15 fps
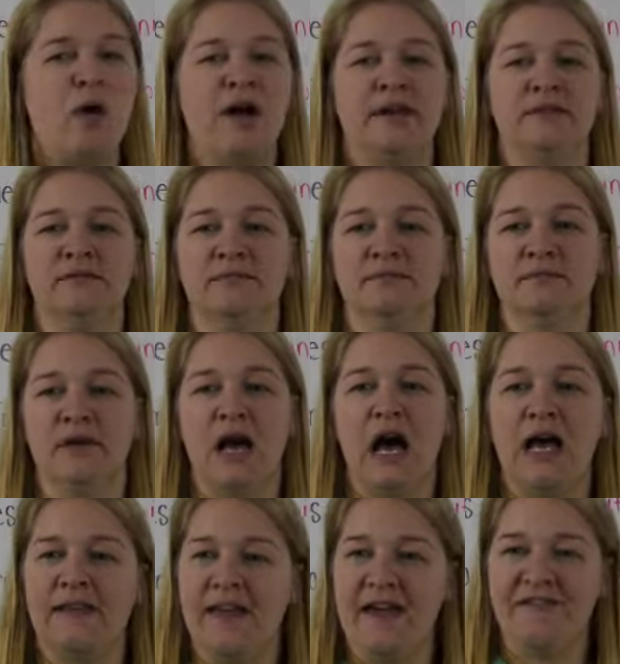1.
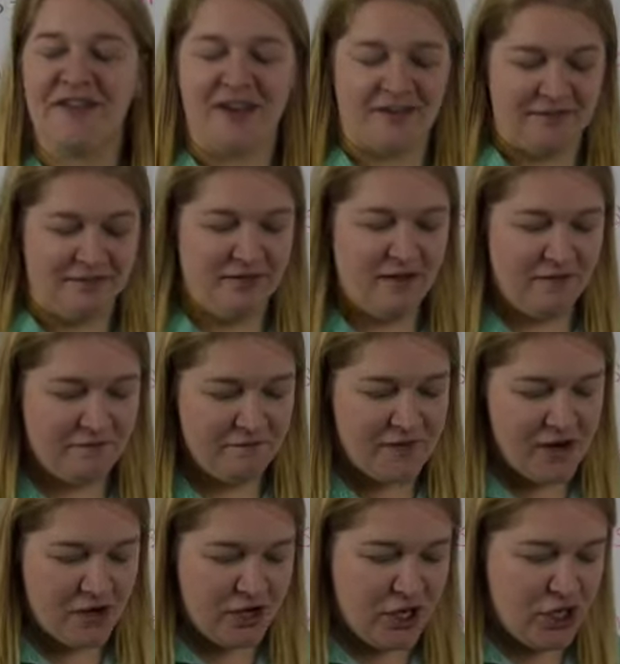11.
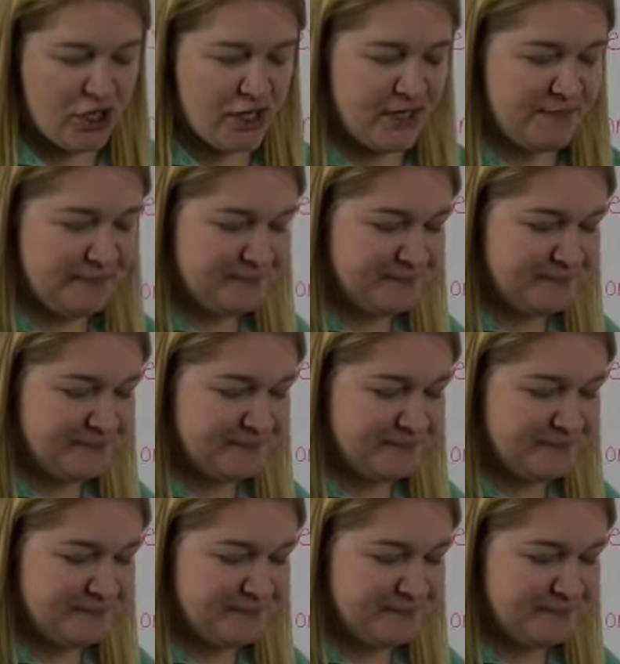Very good.